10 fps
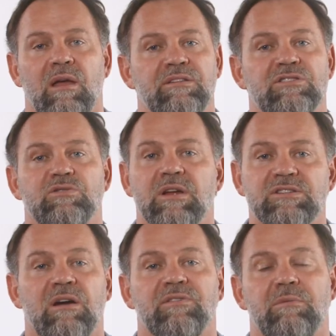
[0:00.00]
and stretch
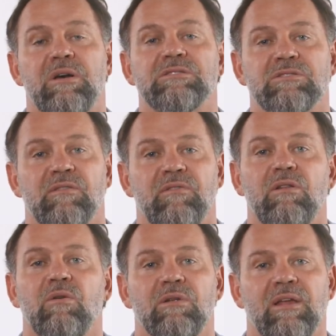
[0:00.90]
out the muscles of the
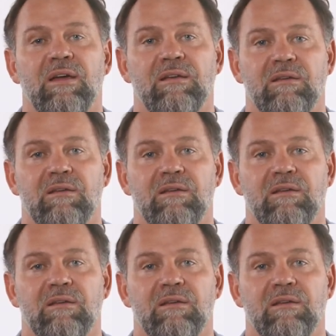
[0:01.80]
lower leg.